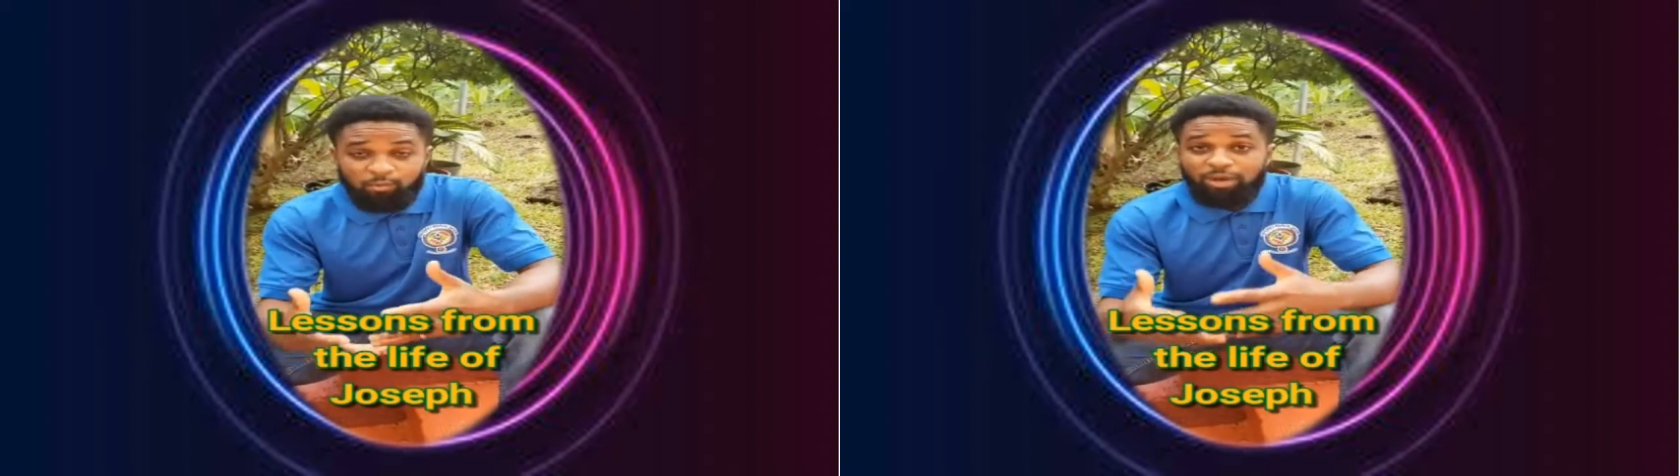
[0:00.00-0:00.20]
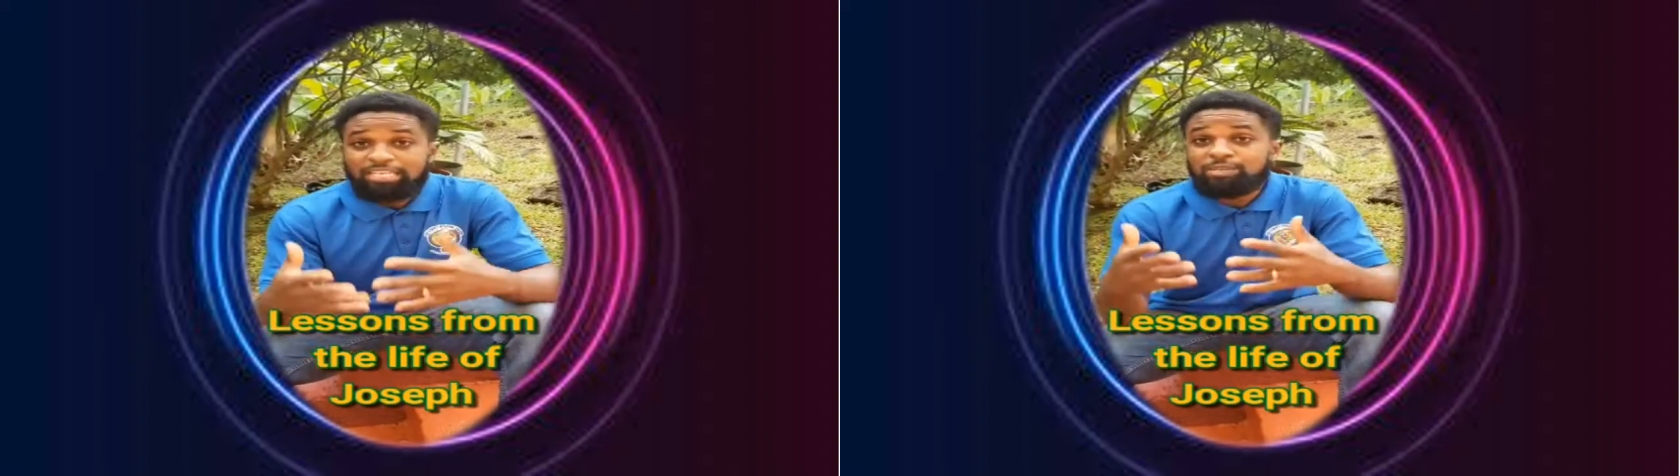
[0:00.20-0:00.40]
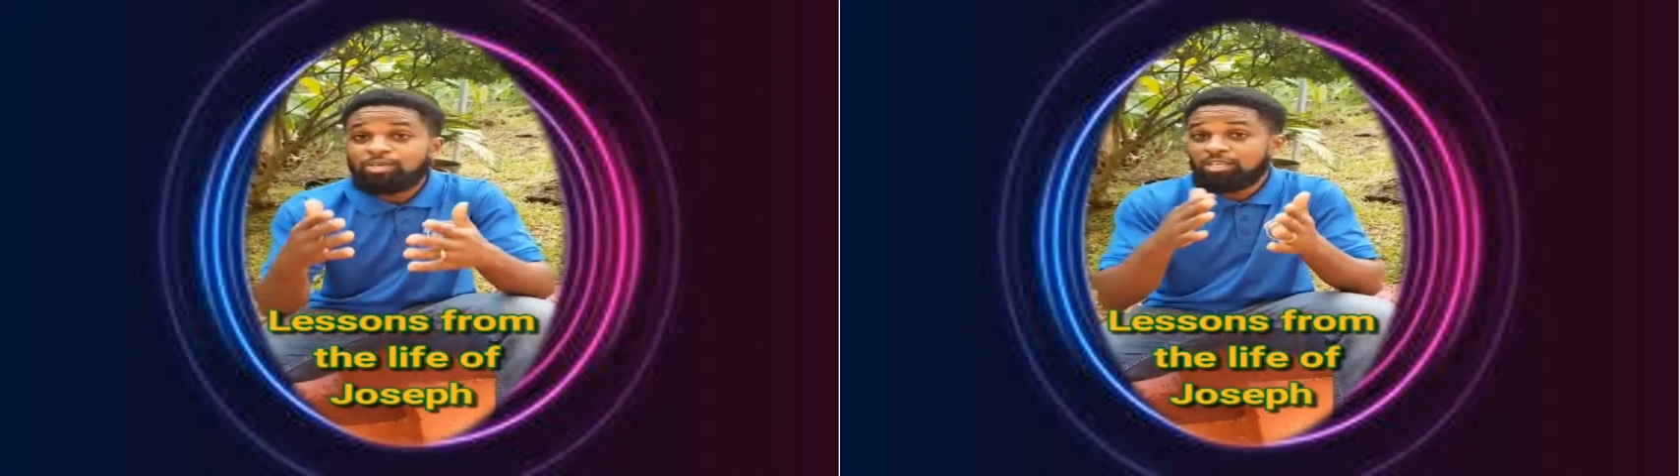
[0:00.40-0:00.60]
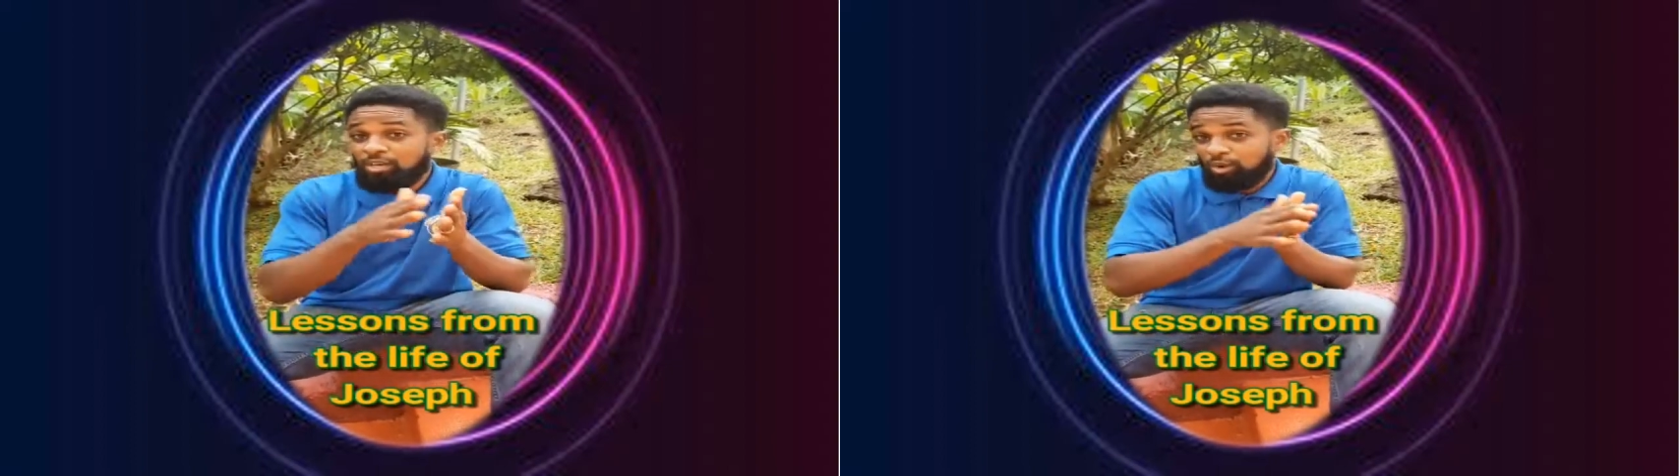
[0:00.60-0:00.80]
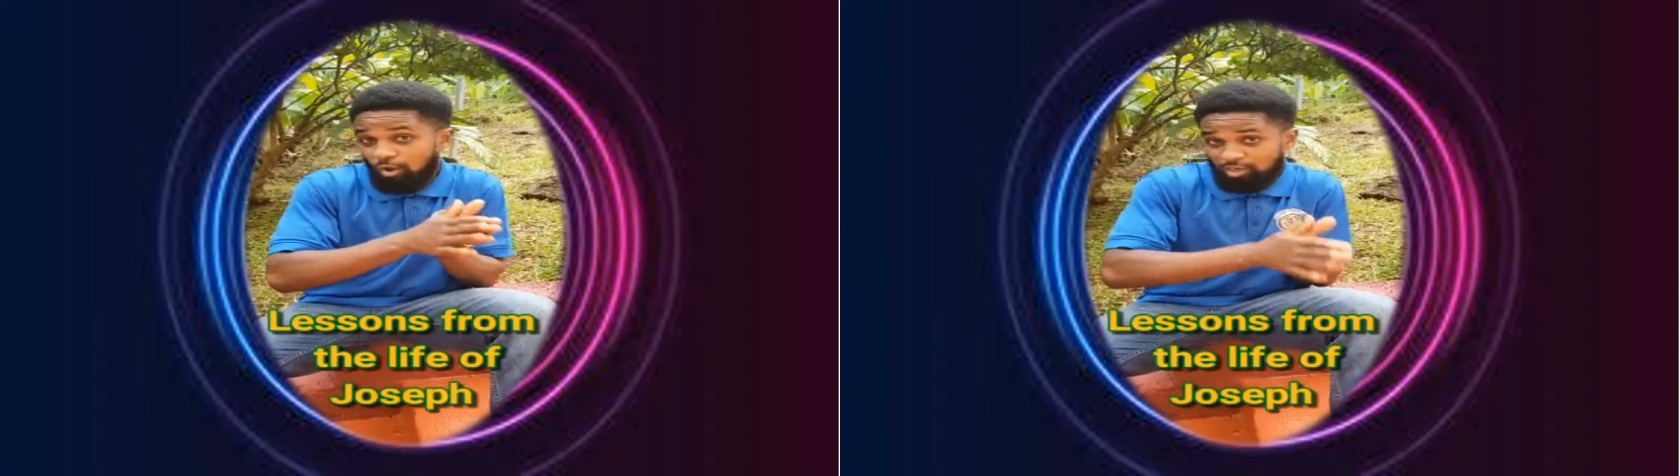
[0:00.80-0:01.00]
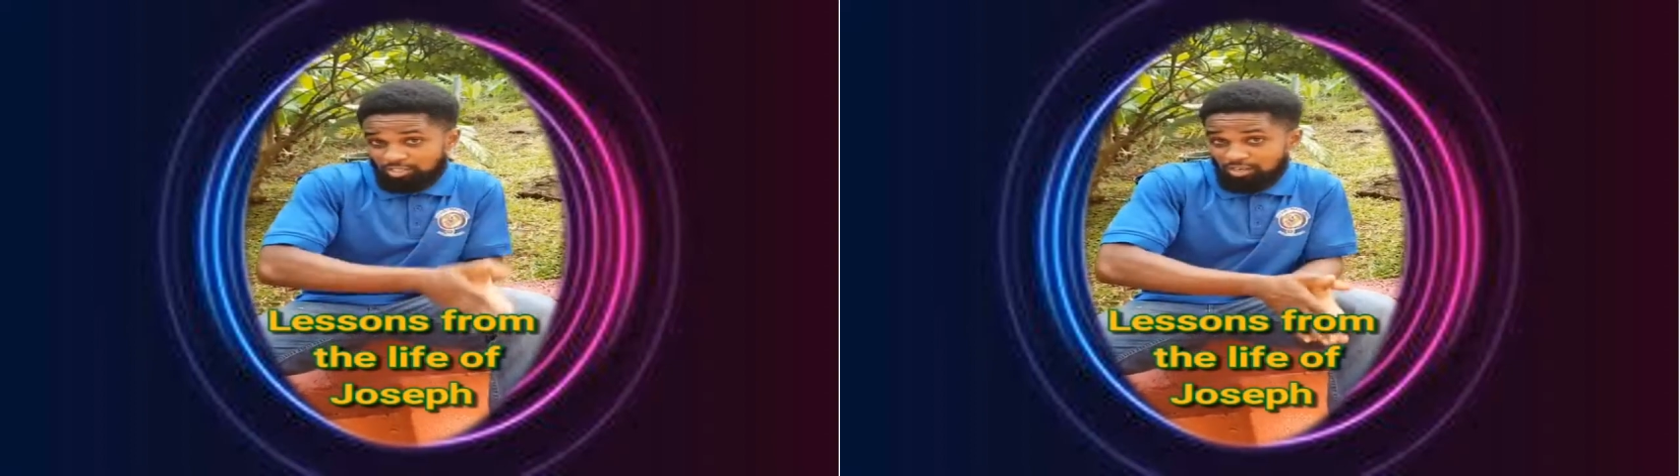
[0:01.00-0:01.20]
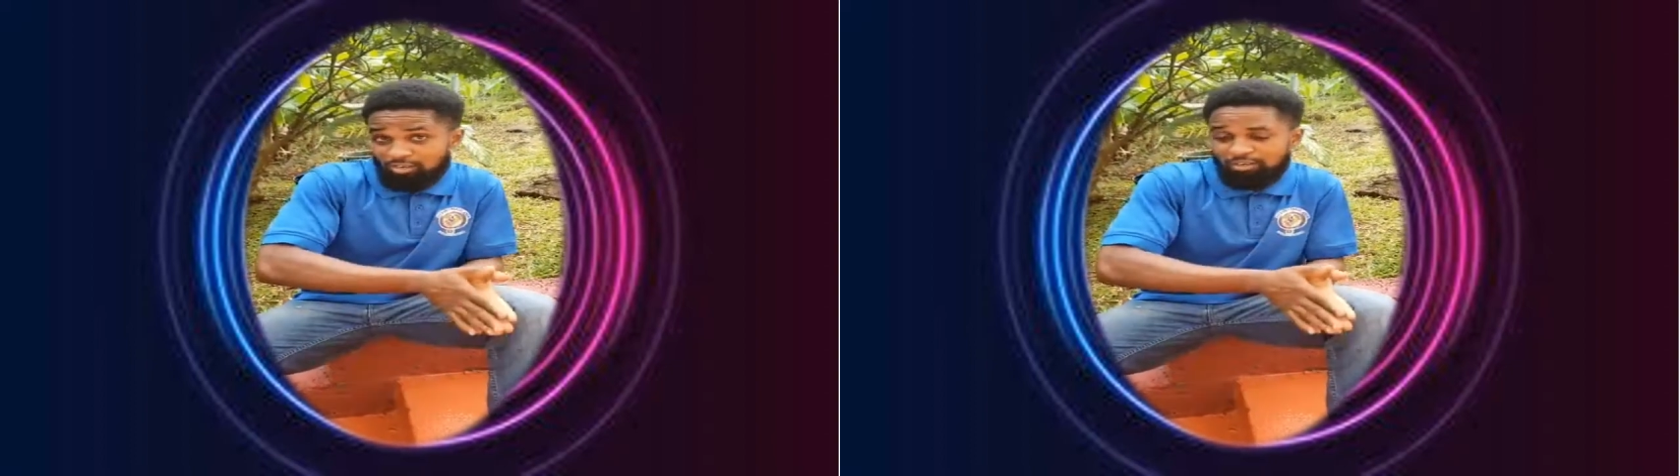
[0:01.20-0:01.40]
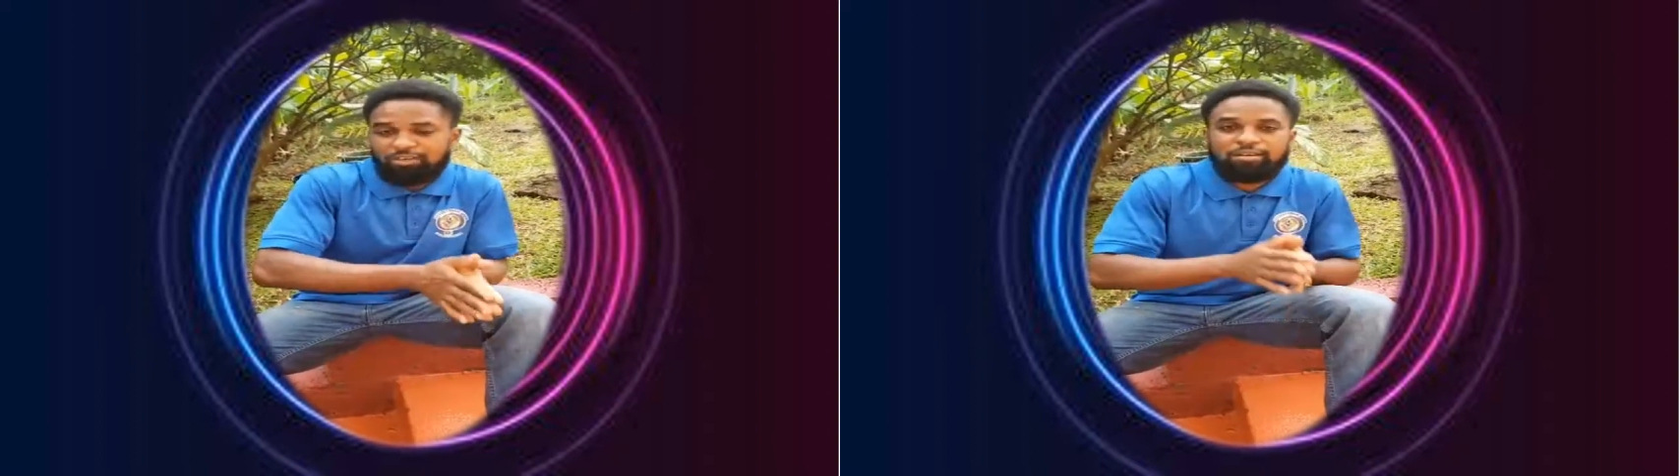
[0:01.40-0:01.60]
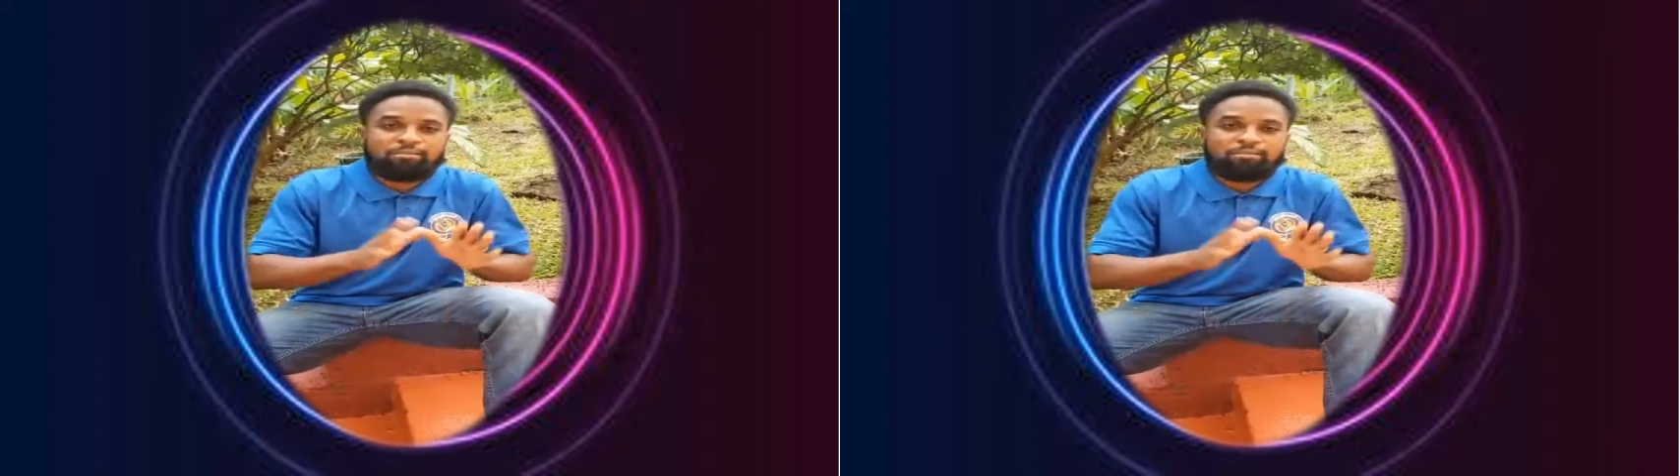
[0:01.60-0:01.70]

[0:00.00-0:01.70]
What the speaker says: while he was on lockdown,